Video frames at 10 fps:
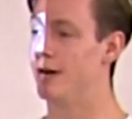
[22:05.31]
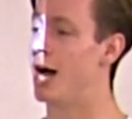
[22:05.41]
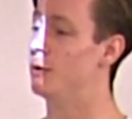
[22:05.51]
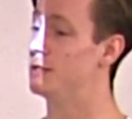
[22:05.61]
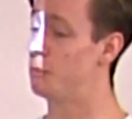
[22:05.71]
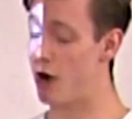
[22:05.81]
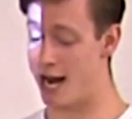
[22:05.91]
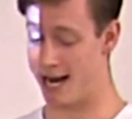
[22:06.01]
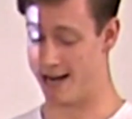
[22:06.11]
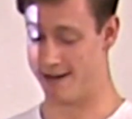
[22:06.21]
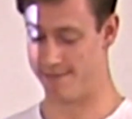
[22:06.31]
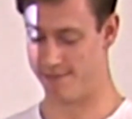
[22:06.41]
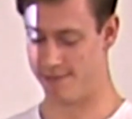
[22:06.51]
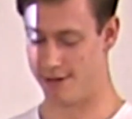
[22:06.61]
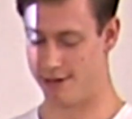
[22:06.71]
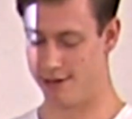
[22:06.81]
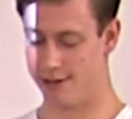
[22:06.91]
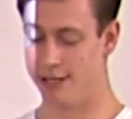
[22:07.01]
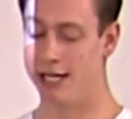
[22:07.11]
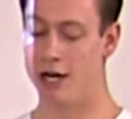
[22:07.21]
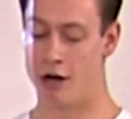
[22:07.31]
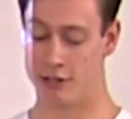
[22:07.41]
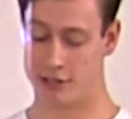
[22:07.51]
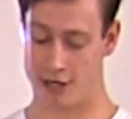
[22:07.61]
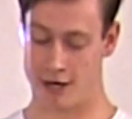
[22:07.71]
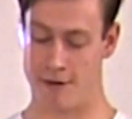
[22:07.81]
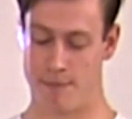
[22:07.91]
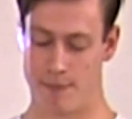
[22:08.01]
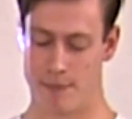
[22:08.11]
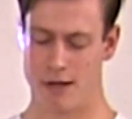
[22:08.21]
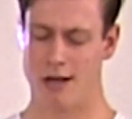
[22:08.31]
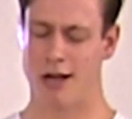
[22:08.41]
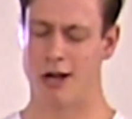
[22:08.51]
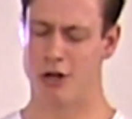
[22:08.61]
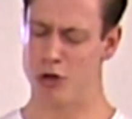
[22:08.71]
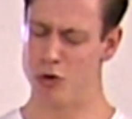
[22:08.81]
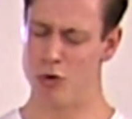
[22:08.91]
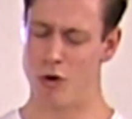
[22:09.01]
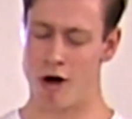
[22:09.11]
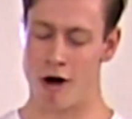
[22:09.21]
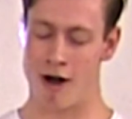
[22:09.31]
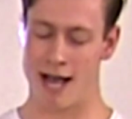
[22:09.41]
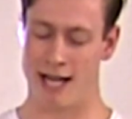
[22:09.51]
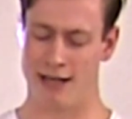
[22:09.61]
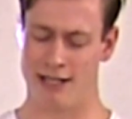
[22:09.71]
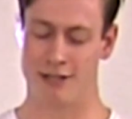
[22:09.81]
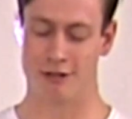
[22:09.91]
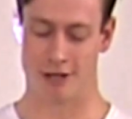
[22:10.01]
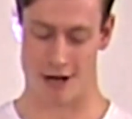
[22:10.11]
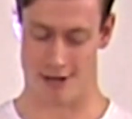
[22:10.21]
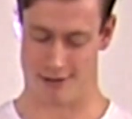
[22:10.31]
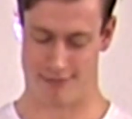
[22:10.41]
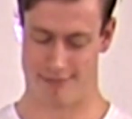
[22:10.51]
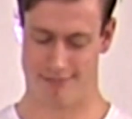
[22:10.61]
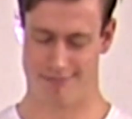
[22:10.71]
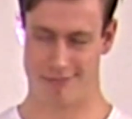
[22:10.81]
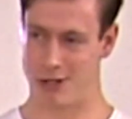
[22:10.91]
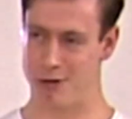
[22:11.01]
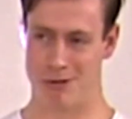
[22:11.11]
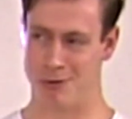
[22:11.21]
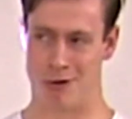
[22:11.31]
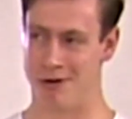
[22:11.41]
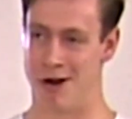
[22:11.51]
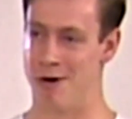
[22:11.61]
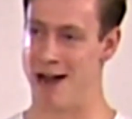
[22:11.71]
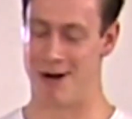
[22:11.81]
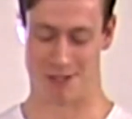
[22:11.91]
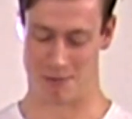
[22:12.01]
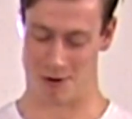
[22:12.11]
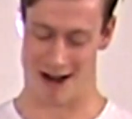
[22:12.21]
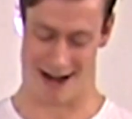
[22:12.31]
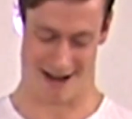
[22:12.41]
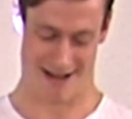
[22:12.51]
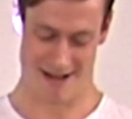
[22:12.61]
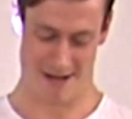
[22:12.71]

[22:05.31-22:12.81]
"I was praying." He asked her, "You are a little girl. You do not know how to pray."